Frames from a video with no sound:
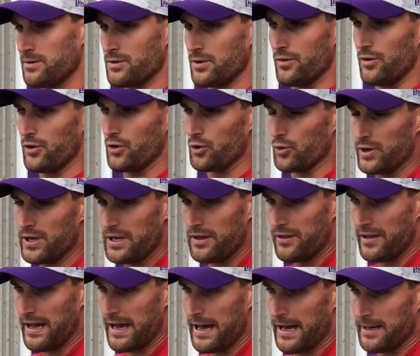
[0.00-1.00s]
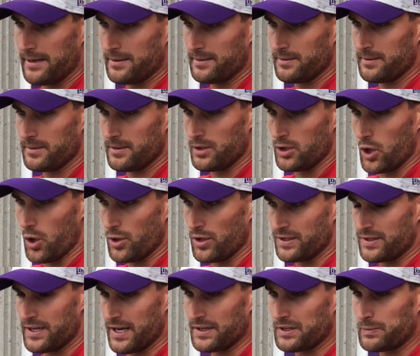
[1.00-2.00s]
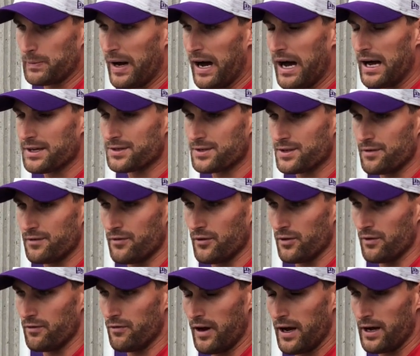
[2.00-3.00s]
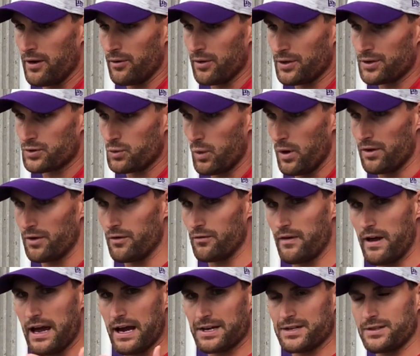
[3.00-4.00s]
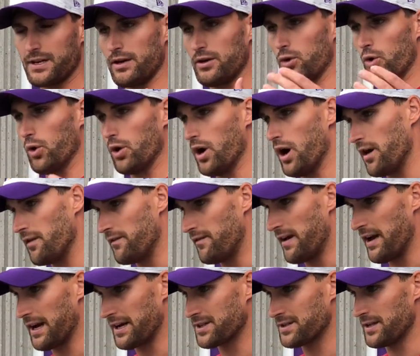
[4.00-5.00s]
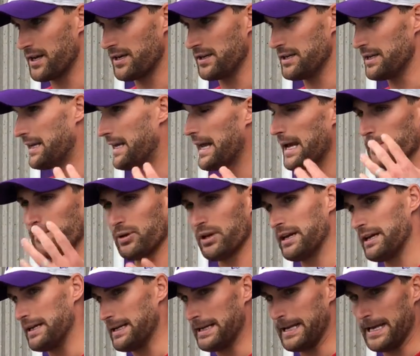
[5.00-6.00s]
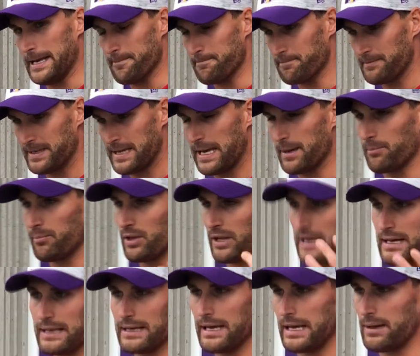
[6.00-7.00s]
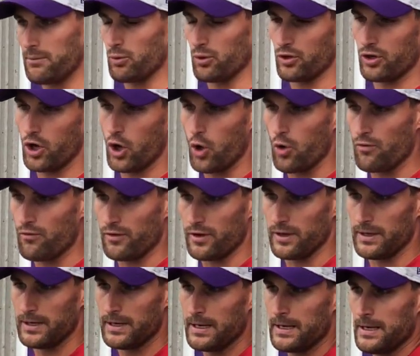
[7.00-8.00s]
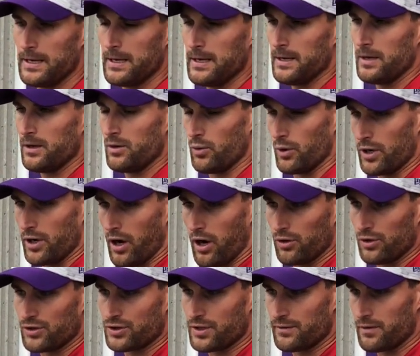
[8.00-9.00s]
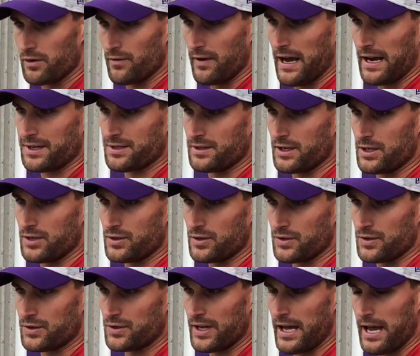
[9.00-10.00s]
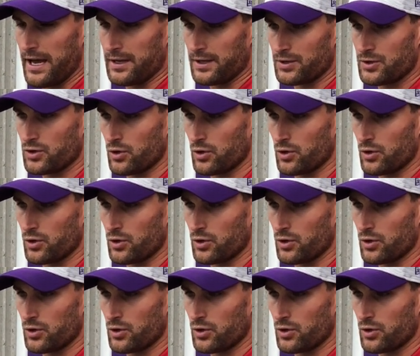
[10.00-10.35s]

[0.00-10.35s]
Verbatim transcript: To the degree that you test positive for the virus, whether vaccinated or unvaccinated, you can't play in a game. You can't play in a game with COVID, regardless of your vaccination status.